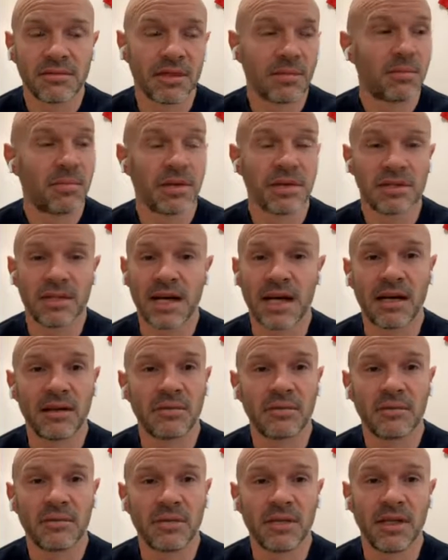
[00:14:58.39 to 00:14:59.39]
Simple as
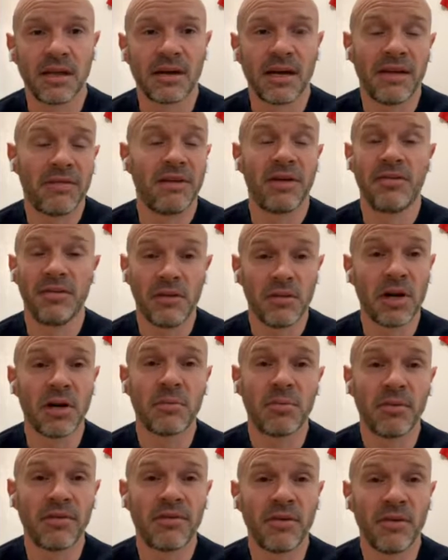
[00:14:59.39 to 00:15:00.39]
that. You know, if you
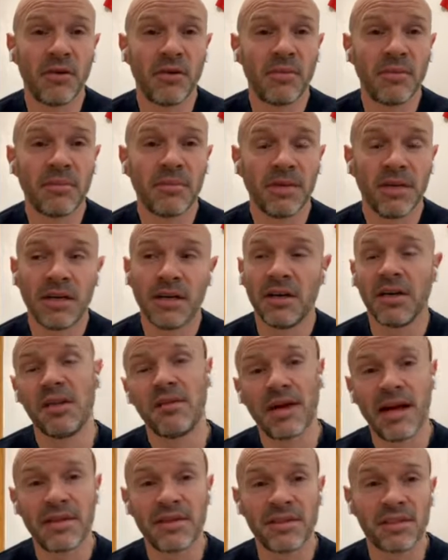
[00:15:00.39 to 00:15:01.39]
don't perform,
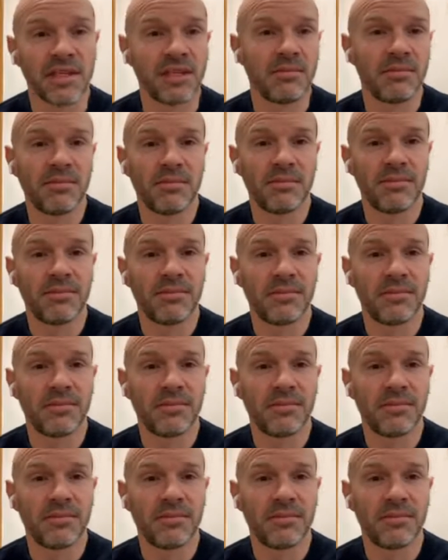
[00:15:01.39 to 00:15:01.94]
you're out of the team.